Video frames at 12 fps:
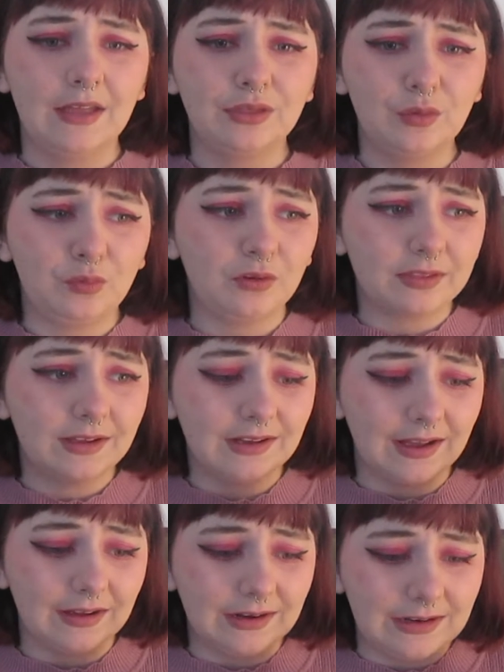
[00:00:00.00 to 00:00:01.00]
there was
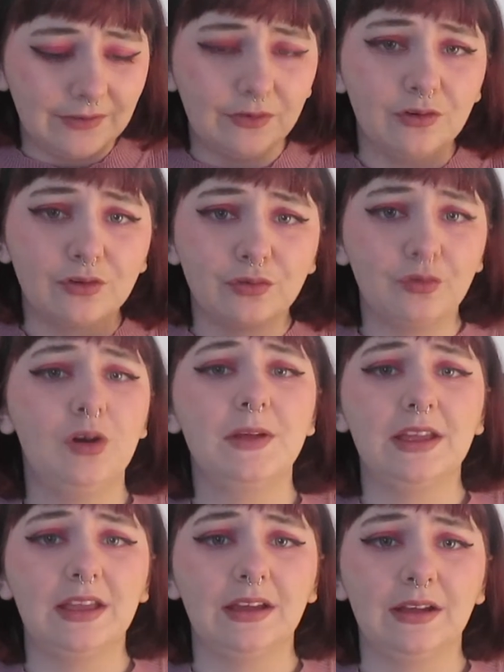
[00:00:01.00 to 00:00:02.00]
a level of trauma
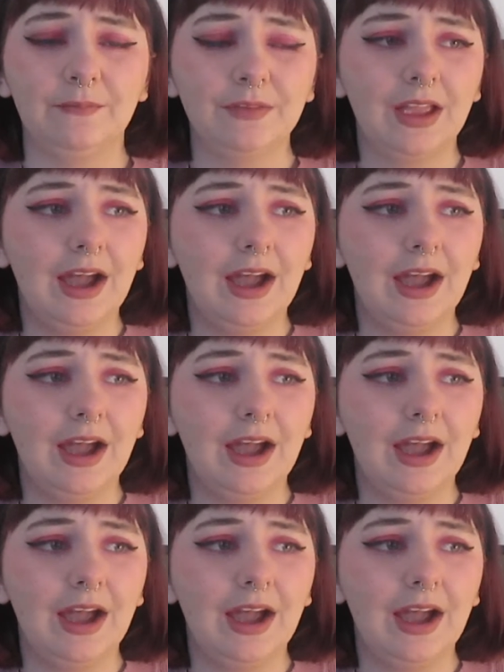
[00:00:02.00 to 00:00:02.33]
here.